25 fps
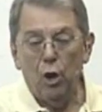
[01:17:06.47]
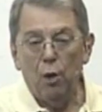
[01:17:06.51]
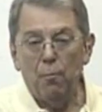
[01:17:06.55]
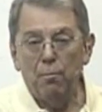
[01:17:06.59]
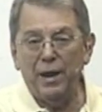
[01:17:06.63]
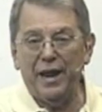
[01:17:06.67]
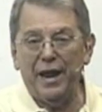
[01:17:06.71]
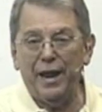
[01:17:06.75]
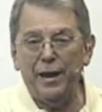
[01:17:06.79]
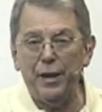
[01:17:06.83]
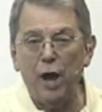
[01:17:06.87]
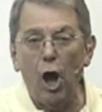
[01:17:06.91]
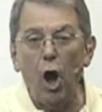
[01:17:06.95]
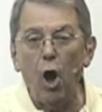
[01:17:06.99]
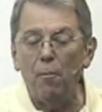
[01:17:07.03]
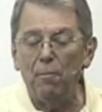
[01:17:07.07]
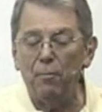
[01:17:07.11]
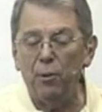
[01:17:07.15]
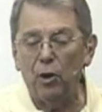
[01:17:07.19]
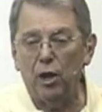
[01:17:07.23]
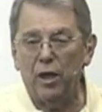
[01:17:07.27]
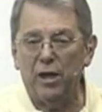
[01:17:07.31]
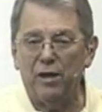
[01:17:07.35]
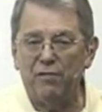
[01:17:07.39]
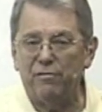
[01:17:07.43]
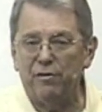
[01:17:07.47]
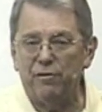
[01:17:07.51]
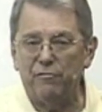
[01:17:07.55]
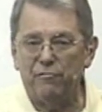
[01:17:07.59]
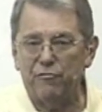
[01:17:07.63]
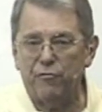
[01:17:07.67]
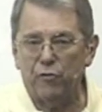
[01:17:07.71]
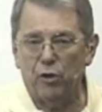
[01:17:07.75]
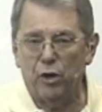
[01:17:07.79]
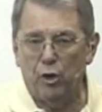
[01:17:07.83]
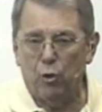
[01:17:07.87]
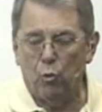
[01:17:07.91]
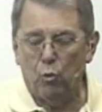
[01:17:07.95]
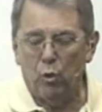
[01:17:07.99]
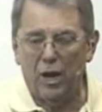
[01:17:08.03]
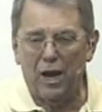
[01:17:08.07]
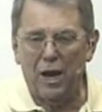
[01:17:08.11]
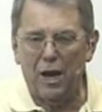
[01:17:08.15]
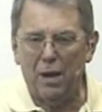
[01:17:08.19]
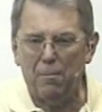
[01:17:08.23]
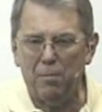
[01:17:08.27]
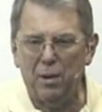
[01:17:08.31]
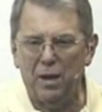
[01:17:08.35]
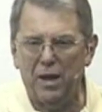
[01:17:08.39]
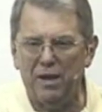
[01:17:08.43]
But I don't believe in free will.
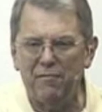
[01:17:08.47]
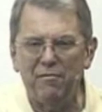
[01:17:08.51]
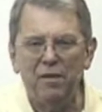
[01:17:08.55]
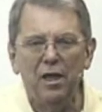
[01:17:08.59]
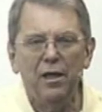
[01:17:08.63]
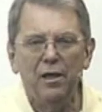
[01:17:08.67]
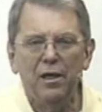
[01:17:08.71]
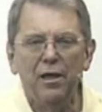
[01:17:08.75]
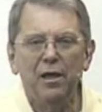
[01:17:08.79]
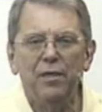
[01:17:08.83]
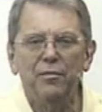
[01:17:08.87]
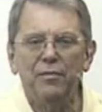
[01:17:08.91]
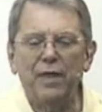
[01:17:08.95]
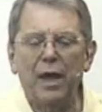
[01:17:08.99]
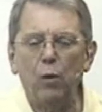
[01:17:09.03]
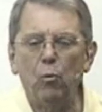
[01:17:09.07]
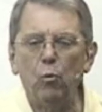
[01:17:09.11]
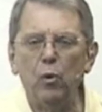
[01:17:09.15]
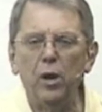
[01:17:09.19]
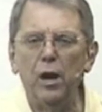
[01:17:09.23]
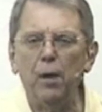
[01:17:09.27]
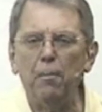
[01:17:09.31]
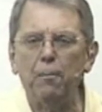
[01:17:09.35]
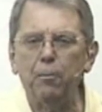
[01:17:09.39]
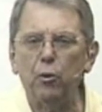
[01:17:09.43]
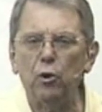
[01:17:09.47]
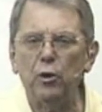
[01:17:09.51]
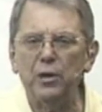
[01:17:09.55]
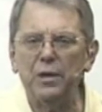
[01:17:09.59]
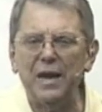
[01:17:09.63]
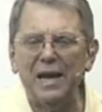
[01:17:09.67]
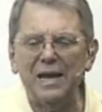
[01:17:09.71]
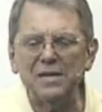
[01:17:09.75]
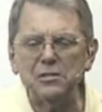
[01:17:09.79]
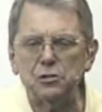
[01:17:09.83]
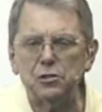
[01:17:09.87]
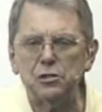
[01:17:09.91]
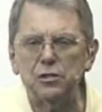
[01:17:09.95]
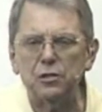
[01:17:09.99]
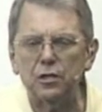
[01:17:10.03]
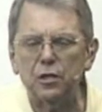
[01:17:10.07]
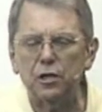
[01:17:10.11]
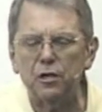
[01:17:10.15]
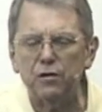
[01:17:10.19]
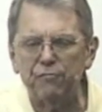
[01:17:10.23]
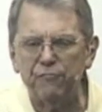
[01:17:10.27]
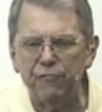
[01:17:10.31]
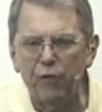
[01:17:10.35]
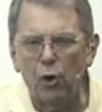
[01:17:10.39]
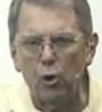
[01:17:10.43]
I believe that we are predestined to
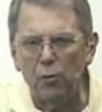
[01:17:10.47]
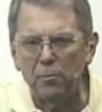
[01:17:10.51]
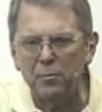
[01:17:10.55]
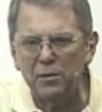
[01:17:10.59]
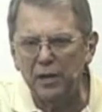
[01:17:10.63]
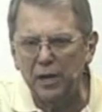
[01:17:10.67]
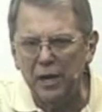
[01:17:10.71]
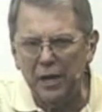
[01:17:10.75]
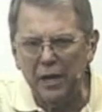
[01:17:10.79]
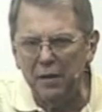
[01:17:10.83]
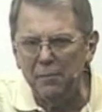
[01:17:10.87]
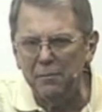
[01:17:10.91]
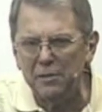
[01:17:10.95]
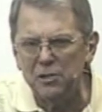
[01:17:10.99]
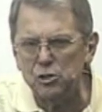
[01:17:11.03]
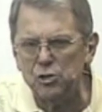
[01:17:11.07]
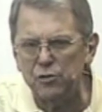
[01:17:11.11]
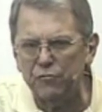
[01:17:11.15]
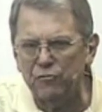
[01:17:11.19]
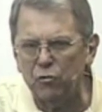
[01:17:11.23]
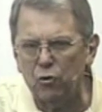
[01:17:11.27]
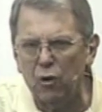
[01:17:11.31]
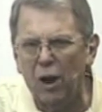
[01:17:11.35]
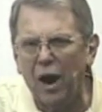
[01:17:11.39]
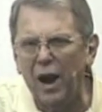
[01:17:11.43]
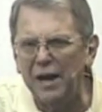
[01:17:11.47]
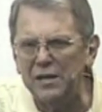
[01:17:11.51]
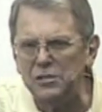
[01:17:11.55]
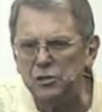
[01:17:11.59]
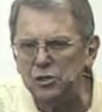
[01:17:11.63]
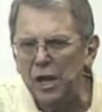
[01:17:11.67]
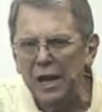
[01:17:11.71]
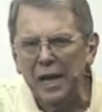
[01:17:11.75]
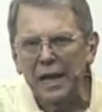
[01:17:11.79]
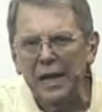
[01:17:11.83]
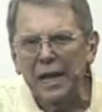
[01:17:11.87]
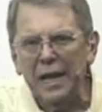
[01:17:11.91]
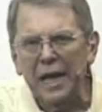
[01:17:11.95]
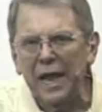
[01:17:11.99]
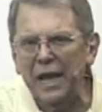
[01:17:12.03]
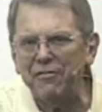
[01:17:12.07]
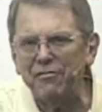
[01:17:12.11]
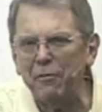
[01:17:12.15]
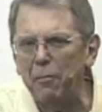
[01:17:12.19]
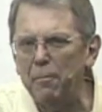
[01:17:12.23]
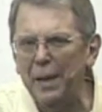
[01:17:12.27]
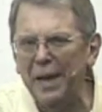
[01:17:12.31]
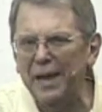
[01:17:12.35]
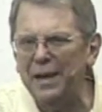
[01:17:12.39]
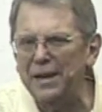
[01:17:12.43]
conform to the image of Christ. And if
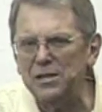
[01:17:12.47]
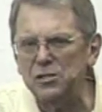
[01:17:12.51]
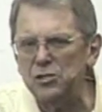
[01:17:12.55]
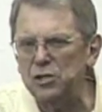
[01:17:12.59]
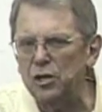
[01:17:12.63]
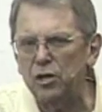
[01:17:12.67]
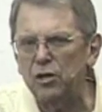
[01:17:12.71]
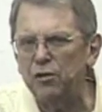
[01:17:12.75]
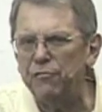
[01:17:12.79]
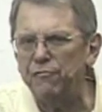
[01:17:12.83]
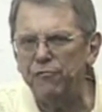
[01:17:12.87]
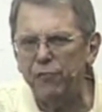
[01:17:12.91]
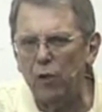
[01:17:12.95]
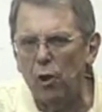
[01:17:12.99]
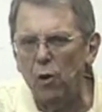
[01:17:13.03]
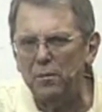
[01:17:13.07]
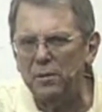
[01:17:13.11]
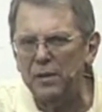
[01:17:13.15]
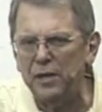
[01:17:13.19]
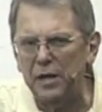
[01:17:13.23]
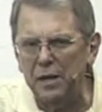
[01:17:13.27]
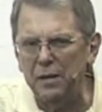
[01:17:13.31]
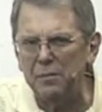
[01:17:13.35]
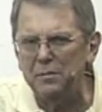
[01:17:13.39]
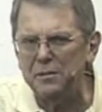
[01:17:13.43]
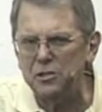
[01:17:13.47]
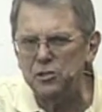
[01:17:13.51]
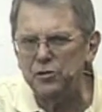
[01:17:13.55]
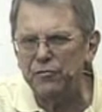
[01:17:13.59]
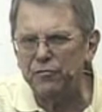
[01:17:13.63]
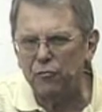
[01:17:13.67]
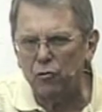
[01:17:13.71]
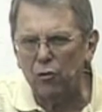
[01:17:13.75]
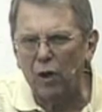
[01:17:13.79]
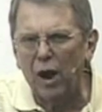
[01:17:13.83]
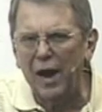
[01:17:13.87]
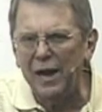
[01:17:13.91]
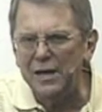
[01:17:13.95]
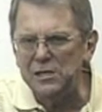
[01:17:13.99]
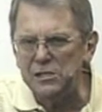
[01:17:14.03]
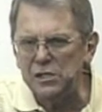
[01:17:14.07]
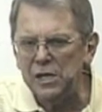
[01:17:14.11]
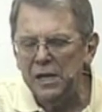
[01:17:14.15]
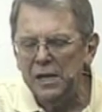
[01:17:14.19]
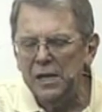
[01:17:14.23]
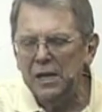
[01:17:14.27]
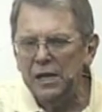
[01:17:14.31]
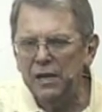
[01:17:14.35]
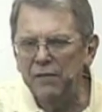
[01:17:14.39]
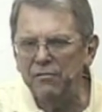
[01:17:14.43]
a man doesn't conform to the image of Christ,
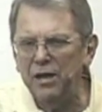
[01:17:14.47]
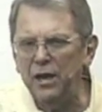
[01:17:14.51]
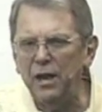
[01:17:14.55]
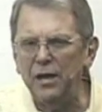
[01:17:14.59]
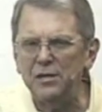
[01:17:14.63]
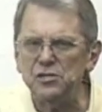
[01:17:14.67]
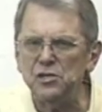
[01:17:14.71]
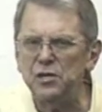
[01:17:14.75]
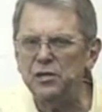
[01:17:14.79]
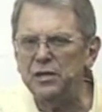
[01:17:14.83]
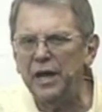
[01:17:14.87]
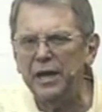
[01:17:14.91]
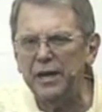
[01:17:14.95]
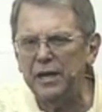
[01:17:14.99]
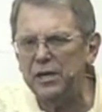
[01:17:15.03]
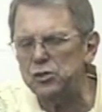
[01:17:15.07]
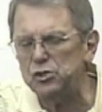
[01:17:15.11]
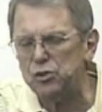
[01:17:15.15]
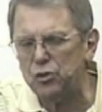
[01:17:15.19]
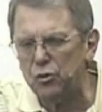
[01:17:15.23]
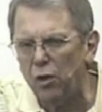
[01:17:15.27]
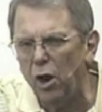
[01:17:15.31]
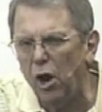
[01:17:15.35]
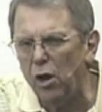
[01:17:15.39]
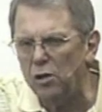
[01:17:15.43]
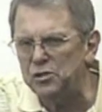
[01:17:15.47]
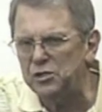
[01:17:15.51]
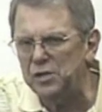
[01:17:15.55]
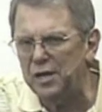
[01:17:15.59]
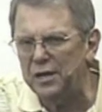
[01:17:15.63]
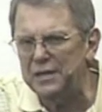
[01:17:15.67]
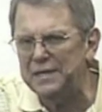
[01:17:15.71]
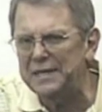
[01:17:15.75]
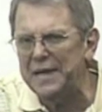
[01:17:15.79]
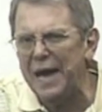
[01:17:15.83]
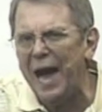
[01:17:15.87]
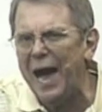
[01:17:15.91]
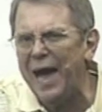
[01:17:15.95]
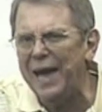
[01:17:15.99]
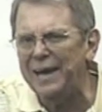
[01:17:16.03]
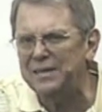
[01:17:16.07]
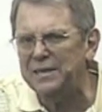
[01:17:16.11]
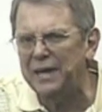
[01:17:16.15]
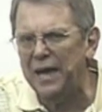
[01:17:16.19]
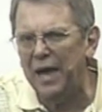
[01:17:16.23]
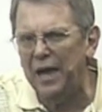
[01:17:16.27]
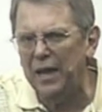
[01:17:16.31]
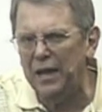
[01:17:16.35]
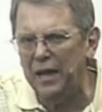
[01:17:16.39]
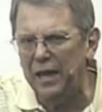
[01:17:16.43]
if he doesn't take his cross and die
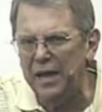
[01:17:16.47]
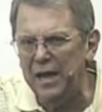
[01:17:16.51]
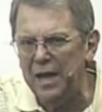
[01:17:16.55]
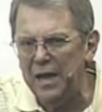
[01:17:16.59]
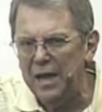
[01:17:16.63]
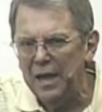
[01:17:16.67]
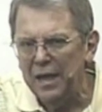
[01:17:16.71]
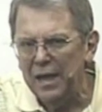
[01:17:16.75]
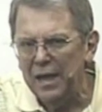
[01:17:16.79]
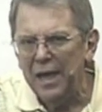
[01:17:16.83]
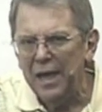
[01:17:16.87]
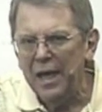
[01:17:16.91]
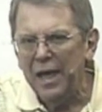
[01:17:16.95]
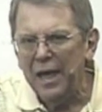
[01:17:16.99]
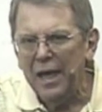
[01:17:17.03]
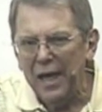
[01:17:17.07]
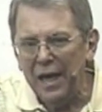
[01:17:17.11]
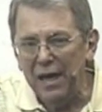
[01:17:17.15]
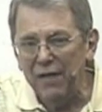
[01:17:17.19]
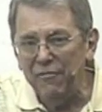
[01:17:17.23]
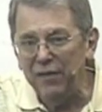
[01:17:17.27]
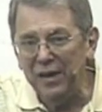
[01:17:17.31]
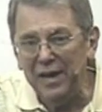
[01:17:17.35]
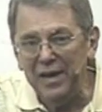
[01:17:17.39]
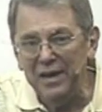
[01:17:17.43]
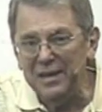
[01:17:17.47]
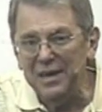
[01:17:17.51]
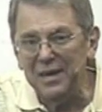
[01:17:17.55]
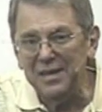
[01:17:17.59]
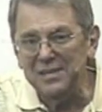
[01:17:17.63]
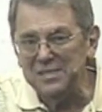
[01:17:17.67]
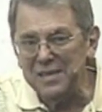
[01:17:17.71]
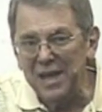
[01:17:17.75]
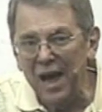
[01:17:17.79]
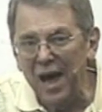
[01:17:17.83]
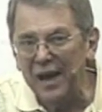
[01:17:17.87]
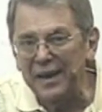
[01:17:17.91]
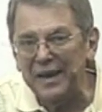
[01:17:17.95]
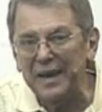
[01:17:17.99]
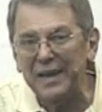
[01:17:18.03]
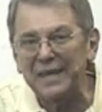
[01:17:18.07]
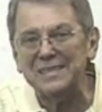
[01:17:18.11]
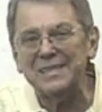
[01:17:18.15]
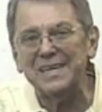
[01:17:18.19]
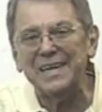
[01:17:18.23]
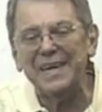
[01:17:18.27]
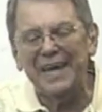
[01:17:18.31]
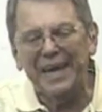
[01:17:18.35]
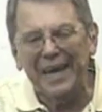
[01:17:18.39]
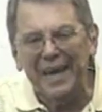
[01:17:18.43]
daily, if he does not
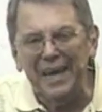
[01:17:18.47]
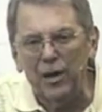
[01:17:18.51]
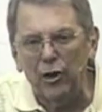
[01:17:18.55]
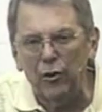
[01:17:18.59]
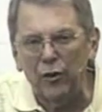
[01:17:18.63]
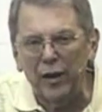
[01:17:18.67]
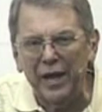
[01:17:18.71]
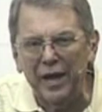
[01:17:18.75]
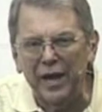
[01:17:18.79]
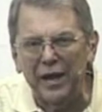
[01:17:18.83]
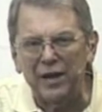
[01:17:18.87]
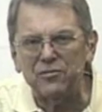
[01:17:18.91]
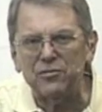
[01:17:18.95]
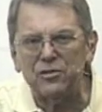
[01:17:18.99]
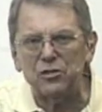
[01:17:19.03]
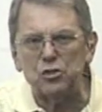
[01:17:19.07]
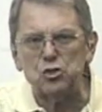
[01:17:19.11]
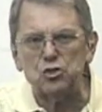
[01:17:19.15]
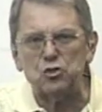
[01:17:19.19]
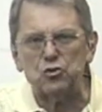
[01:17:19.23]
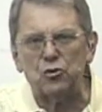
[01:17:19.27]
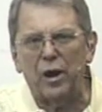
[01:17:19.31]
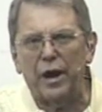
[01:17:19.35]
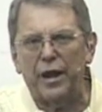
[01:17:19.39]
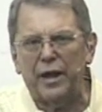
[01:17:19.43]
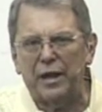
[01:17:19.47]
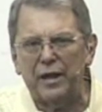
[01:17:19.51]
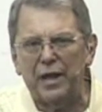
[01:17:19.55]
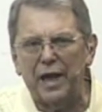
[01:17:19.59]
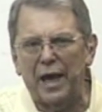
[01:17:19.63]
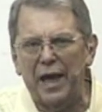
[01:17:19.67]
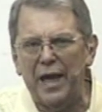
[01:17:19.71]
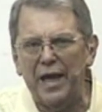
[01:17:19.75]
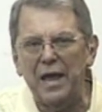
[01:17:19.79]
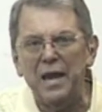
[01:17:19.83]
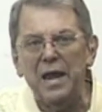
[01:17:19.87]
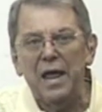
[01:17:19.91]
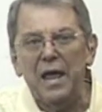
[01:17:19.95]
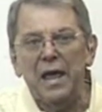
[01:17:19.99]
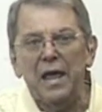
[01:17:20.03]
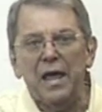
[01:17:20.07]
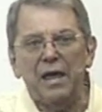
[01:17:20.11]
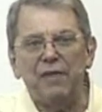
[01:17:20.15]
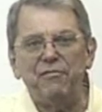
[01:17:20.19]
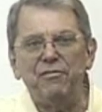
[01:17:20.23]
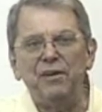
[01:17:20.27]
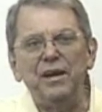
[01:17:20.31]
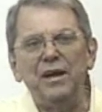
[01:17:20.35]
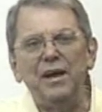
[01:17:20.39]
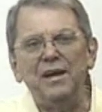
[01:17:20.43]
enter in at the straight gate,
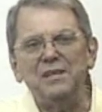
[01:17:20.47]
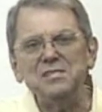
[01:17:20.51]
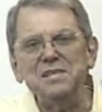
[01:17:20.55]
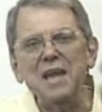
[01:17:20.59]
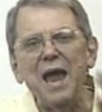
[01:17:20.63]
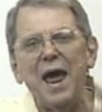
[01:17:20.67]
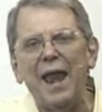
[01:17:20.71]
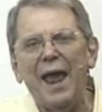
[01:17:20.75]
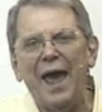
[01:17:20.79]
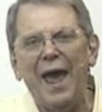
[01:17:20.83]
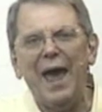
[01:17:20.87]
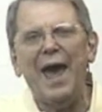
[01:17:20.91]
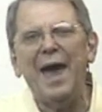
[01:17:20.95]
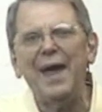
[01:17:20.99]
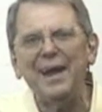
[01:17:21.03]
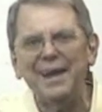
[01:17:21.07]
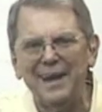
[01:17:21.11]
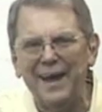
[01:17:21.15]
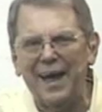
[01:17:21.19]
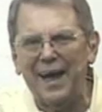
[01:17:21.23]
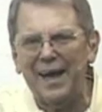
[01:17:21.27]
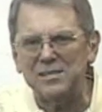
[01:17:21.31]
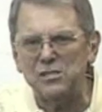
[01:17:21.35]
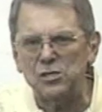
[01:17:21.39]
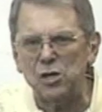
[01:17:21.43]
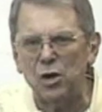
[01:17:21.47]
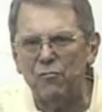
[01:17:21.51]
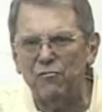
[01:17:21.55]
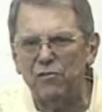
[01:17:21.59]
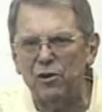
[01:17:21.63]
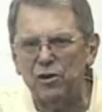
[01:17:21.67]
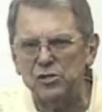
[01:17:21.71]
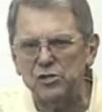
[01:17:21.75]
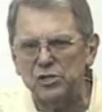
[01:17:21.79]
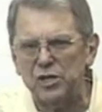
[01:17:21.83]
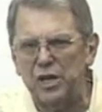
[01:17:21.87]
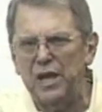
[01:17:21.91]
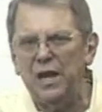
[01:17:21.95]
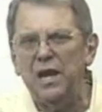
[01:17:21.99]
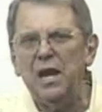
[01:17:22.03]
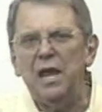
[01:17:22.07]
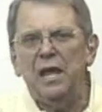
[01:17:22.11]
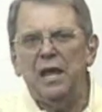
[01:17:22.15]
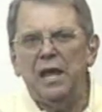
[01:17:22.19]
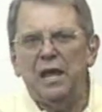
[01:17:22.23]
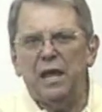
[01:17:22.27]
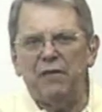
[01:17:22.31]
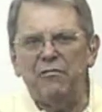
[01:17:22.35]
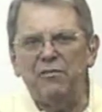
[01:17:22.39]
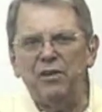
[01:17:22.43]
if he does not agonize over sin,
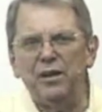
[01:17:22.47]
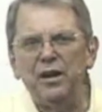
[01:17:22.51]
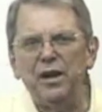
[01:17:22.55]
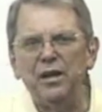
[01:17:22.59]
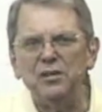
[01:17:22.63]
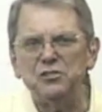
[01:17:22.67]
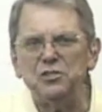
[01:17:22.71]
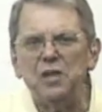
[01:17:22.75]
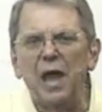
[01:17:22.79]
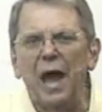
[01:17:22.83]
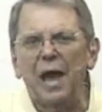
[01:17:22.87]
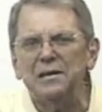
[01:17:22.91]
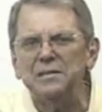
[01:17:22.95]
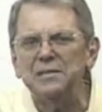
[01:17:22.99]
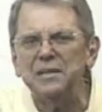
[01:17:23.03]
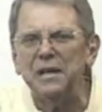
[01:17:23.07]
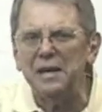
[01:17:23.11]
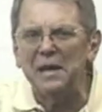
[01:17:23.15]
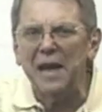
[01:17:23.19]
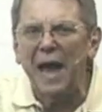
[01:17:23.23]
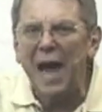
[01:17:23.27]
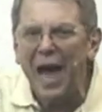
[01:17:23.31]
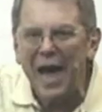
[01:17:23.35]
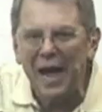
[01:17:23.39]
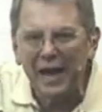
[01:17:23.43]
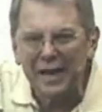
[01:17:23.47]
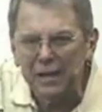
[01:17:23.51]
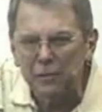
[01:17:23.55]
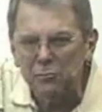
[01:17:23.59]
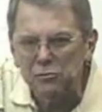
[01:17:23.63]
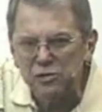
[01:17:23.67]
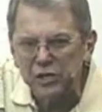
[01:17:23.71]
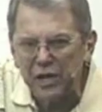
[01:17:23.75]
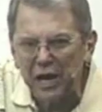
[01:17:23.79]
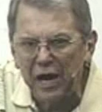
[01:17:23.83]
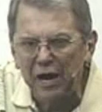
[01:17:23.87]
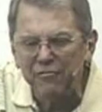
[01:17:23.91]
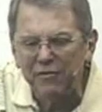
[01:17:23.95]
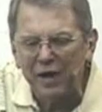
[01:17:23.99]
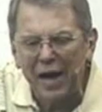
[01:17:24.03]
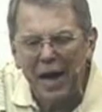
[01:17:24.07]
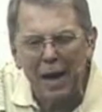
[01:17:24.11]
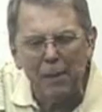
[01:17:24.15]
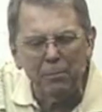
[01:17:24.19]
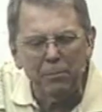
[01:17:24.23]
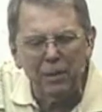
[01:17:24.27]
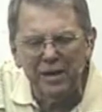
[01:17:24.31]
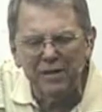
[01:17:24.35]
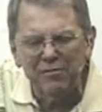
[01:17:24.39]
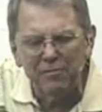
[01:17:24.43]
if he does not deny himself,
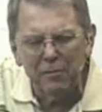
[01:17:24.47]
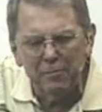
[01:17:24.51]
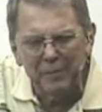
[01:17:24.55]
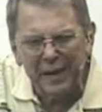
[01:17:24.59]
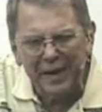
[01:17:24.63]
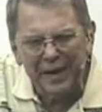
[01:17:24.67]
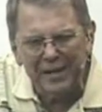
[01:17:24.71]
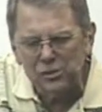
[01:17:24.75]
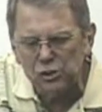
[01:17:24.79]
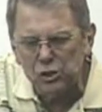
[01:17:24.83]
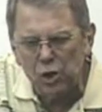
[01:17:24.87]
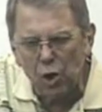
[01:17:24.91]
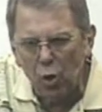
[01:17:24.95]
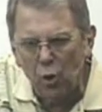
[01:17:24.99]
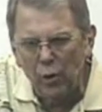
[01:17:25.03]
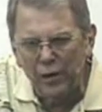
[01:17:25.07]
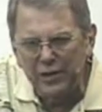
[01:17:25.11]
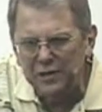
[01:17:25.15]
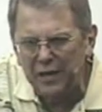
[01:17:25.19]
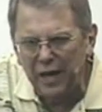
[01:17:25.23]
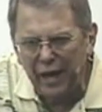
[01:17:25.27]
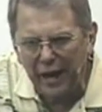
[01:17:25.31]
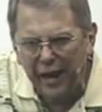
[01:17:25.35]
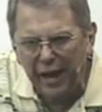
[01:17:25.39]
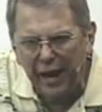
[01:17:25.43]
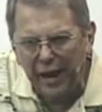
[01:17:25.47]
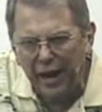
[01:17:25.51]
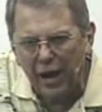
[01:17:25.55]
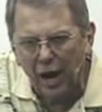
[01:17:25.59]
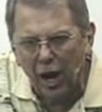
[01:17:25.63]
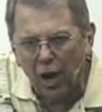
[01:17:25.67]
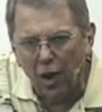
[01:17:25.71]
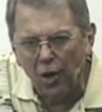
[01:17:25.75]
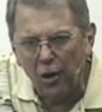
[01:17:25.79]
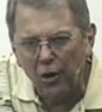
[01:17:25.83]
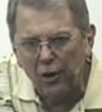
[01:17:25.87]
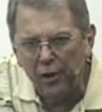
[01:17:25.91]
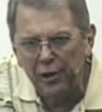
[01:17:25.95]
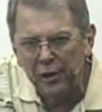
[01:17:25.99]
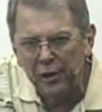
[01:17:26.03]
I believe a man's going to hell.